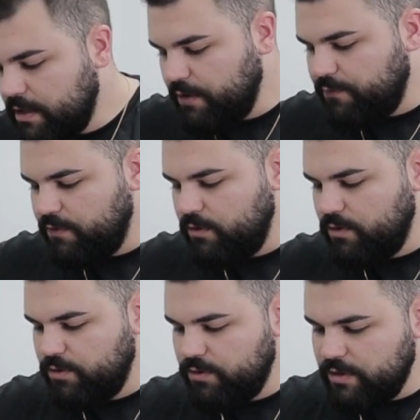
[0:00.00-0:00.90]
If
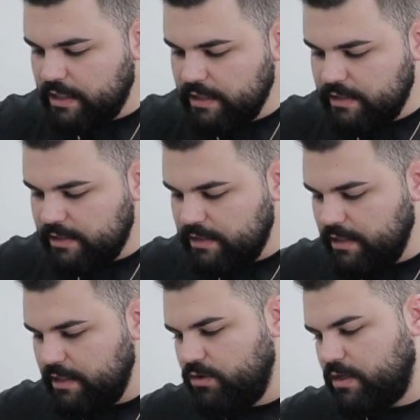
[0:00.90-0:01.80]
you can
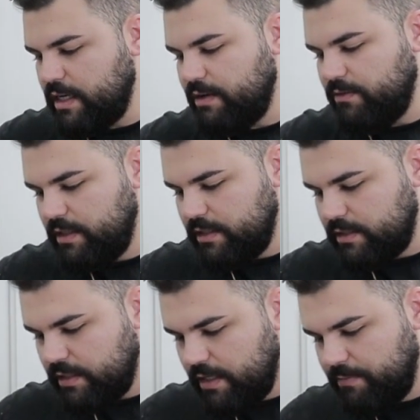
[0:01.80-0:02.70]
see, you can't really
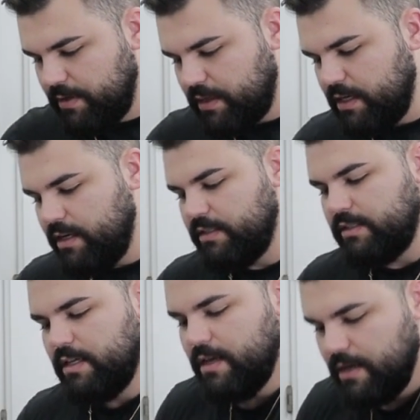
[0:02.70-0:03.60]
see, but there's